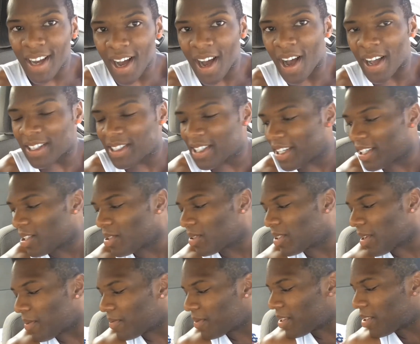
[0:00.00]
I did do
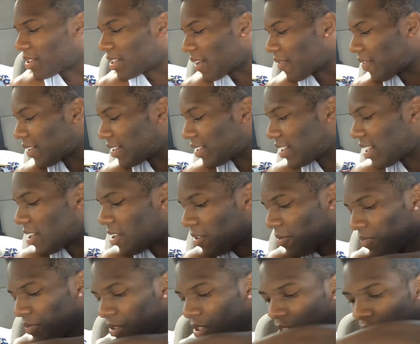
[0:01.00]
something a little different.
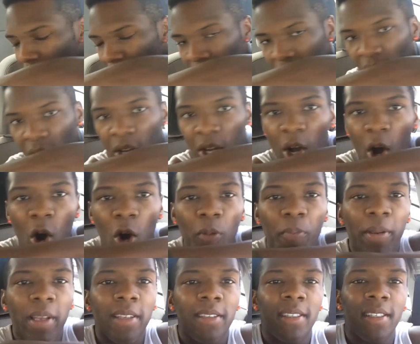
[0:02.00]
So the
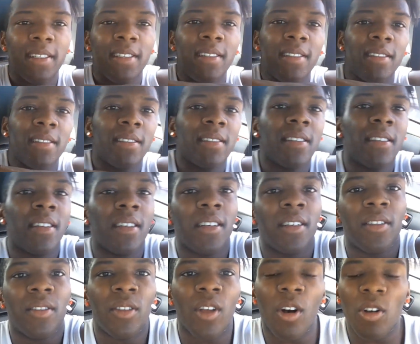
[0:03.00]
gold pieces,
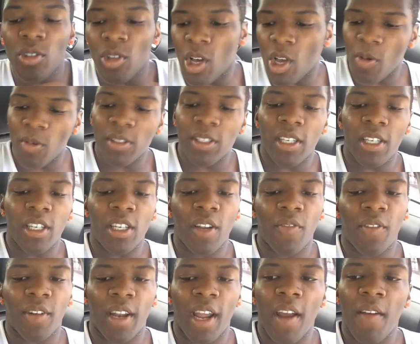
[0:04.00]
those are the only ones I did
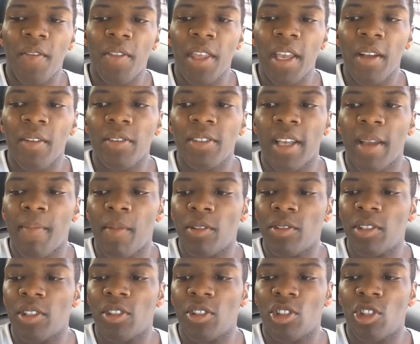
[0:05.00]
different. Everything was like
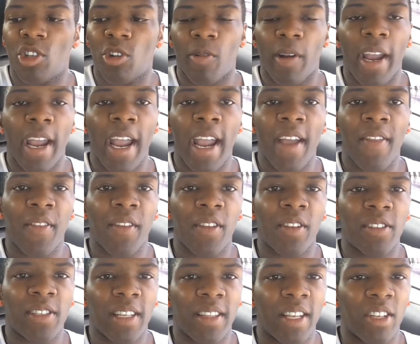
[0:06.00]
mostly just gray, and then
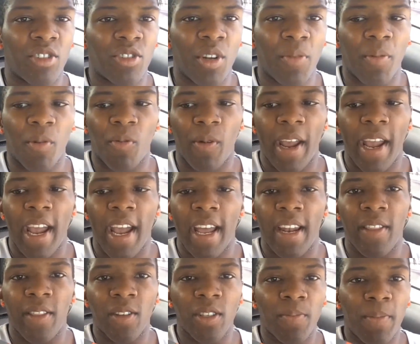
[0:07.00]
there's like that strip of
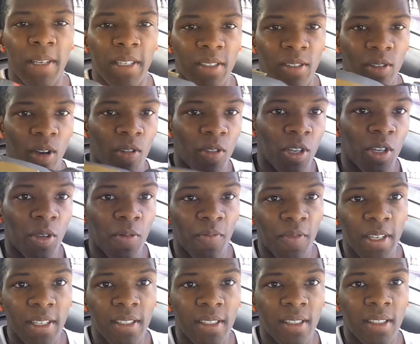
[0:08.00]
red and those pieces on the
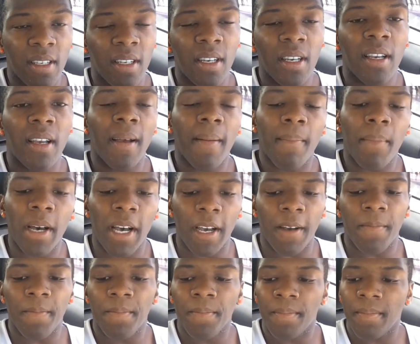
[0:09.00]
Doomfist.
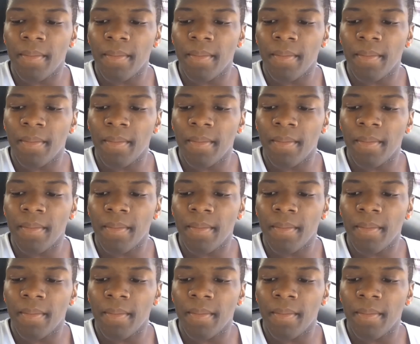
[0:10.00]
But